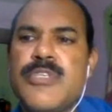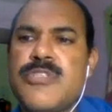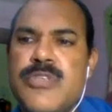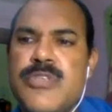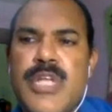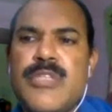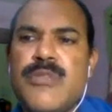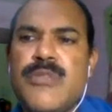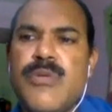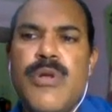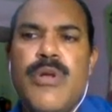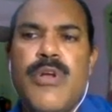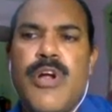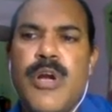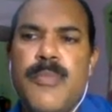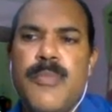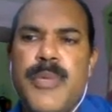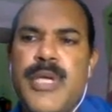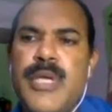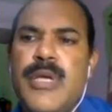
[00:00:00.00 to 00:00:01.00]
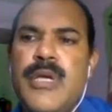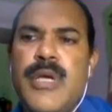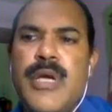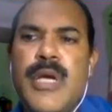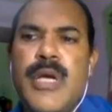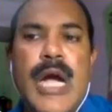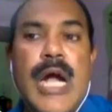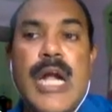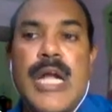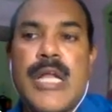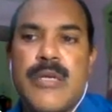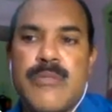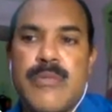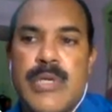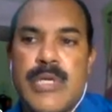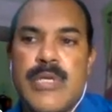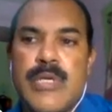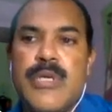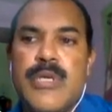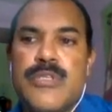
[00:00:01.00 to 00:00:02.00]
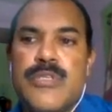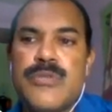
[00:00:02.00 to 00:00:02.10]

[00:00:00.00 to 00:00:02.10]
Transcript: The strength will not be adequate.